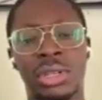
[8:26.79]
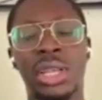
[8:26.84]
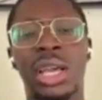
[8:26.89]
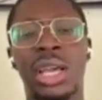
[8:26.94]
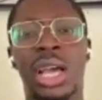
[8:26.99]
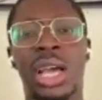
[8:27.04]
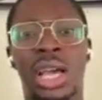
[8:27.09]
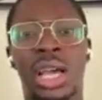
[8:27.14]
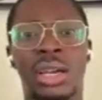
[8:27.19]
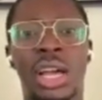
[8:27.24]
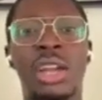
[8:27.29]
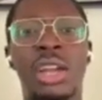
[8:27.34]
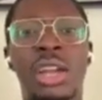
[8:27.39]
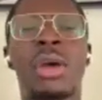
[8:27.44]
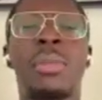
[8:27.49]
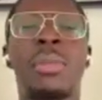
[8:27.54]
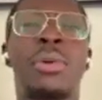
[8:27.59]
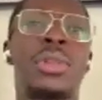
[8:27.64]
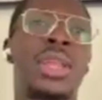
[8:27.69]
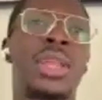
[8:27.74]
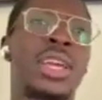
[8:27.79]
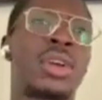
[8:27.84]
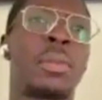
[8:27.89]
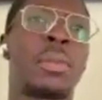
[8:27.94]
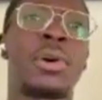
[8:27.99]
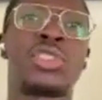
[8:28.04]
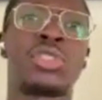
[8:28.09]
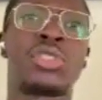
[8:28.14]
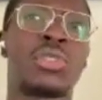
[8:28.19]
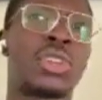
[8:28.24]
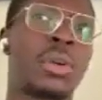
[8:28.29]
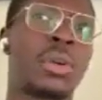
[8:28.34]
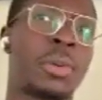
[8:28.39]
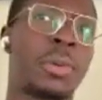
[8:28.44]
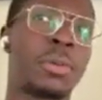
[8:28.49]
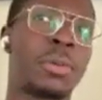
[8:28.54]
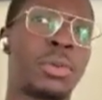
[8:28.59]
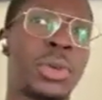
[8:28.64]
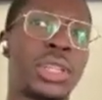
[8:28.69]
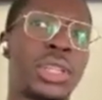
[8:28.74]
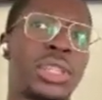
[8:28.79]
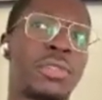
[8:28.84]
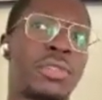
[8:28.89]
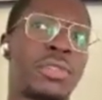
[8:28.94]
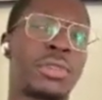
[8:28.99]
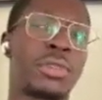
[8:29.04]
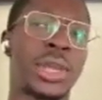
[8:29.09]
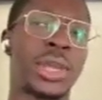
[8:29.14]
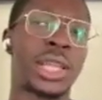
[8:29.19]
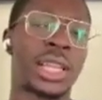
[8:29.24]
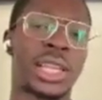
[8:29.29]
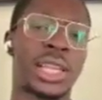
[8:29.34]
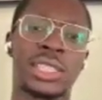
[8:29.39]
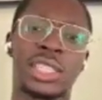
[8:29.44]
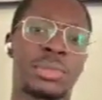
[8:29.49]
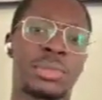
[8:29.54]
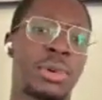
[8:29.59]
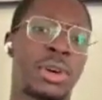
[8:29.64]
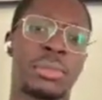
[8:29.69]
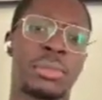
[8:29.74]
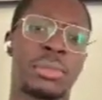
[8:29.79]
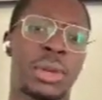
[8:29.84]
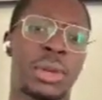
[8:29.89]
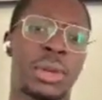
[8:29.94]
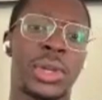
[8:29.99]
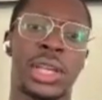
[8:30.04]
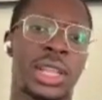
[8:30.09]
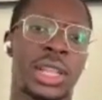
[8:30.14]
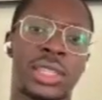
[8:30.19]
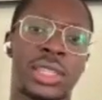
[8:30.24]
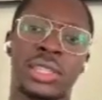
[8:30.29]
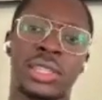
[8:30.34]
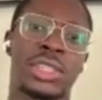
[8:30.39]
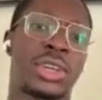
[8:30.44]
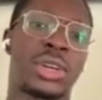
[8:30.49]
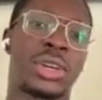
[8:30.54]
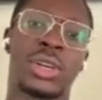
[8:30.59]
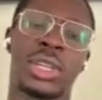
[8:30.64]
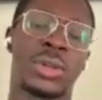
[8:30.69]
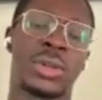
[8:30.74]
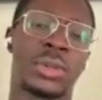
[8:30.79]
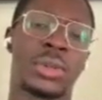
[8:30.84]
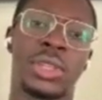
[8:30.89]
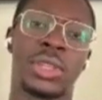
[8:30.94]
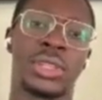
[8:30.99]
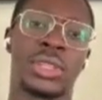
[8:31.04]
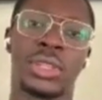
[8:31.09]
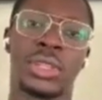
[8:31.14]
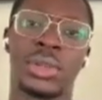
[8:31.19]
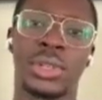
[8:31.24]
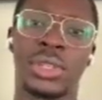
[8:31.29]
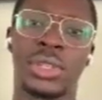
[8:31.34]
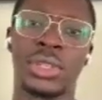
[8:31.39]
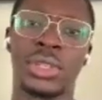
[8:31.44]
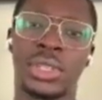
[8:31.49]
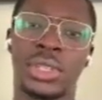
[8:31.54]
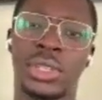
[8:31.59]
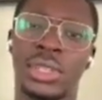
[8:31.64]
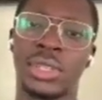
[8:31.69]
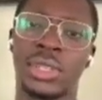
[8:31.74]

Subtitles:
Yeah, I remember like a bunch of other people with different weight classes, but in my weight class, no, I don't think so.